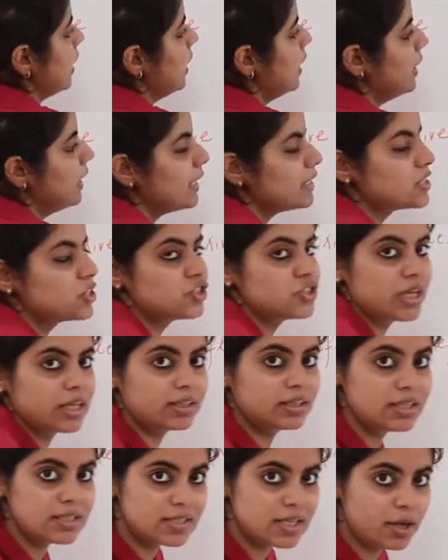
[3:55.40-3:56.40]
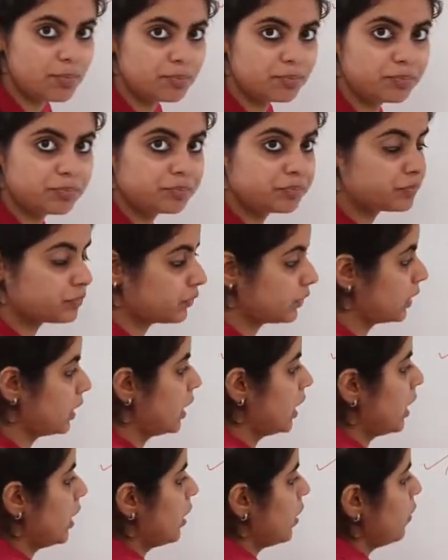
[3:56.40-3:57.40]
Let's check the same.
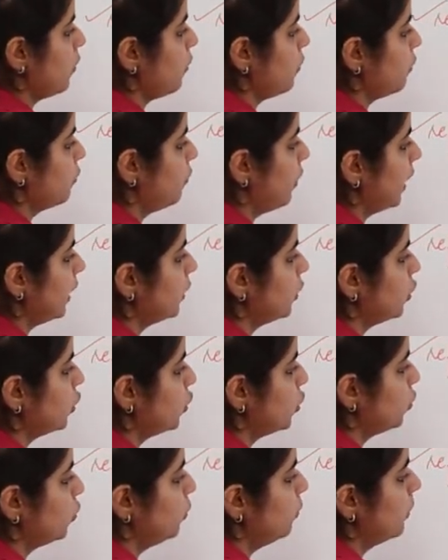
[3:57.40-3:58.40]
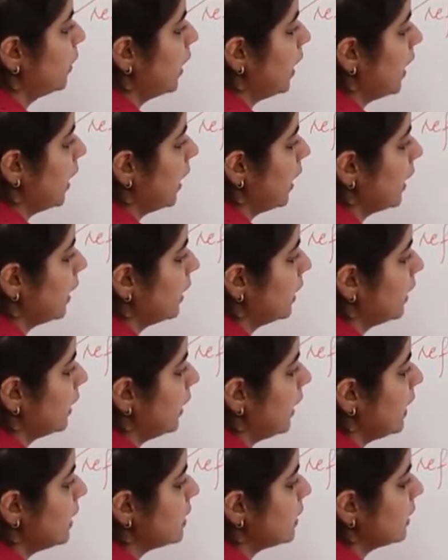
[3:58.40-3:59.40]
1 cube
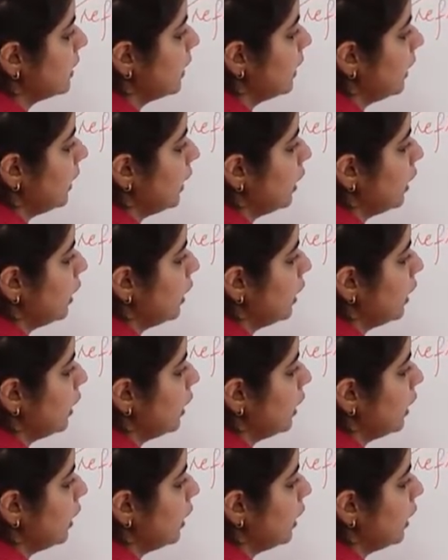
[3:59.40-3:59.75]
greater than